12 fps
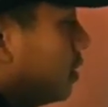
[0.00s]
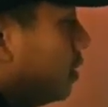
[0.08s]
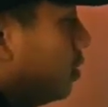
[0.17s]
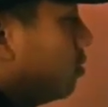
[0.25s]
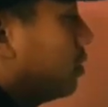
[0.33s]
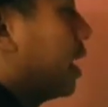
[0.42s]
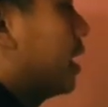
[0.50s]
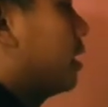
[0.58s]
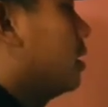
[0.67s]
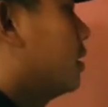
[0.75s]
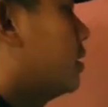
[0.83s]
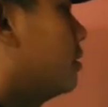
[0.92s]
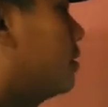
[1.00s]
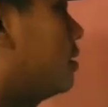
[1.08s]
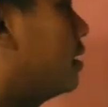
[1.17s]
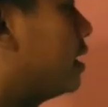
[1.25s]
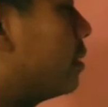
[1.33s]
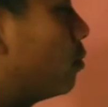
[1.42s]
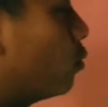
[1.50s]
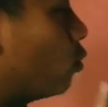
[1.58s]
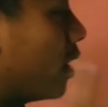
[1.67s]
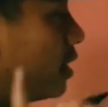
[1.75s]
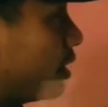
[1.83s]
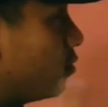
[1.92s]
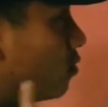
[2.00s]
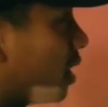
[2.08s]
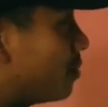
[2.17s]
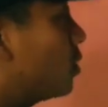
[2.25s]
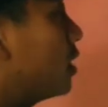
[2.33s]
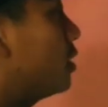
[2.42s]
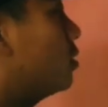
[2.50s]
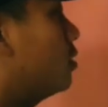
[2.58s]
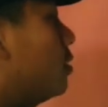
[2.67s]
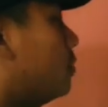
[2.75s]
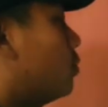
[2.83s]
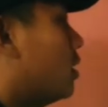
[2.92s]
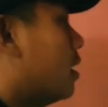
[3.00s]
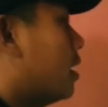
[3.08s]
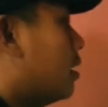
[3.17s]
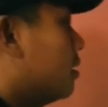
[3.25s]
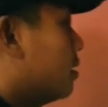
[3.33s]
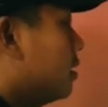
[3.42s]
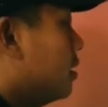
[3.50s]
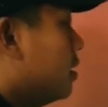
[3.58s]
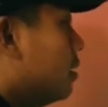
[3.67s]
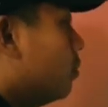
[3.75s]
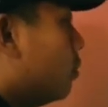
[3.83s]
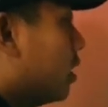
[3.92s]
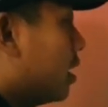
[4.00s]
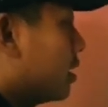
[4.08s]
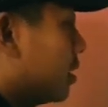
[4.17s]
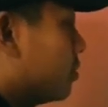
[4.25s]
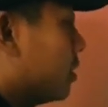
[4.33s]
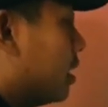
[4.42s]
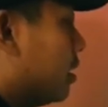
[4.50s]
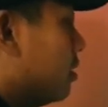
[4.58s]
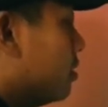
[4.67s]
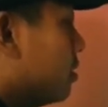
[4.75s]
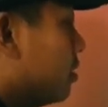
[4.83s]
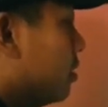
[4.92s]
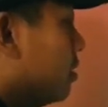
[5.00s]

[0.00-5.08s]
look like in one molecule of the polar substance,